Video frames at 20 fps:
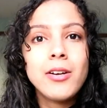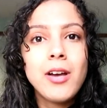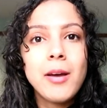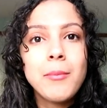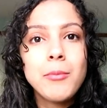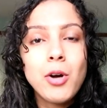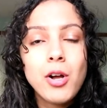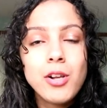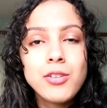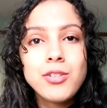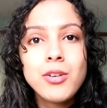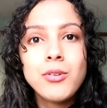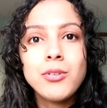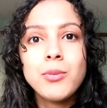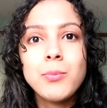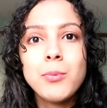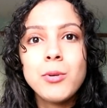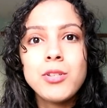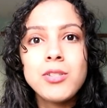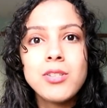I'm also going
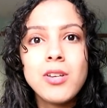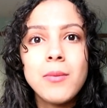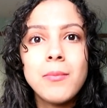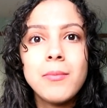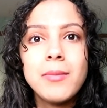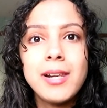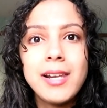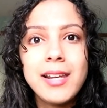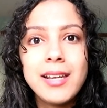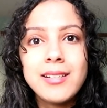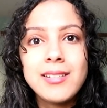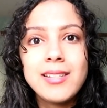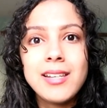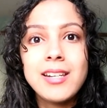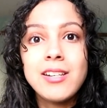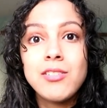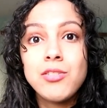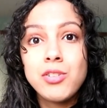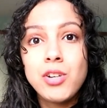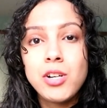to put some links
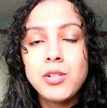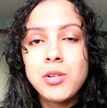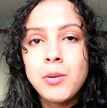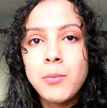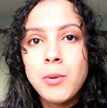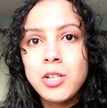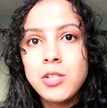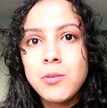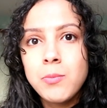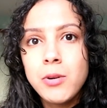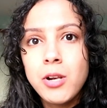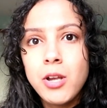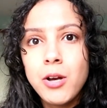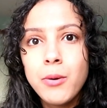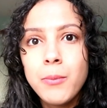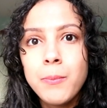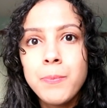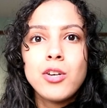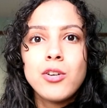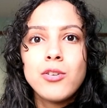in the description box
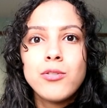below